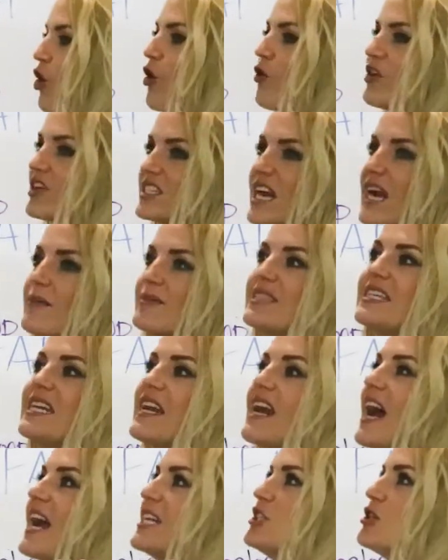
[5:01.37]
all the time,
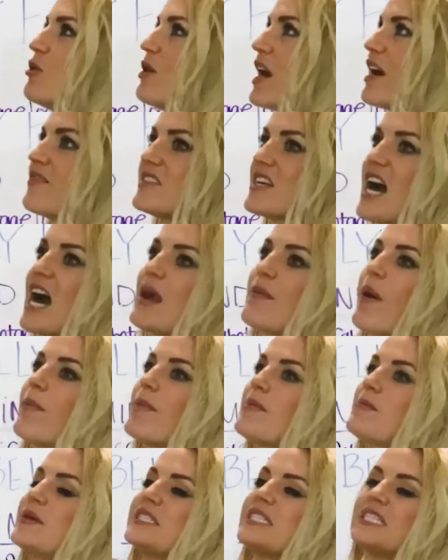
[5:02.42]
Danita, I don't have time. I'm
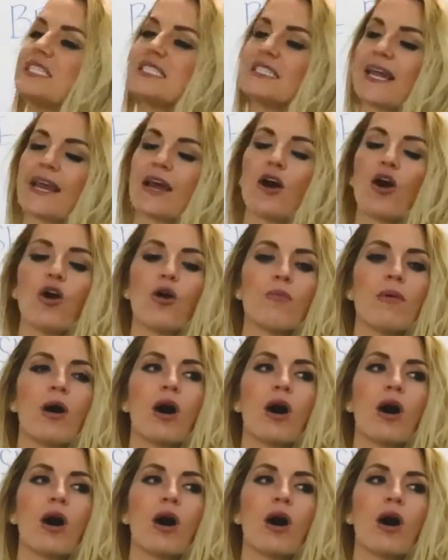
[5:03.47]
a busy stay at home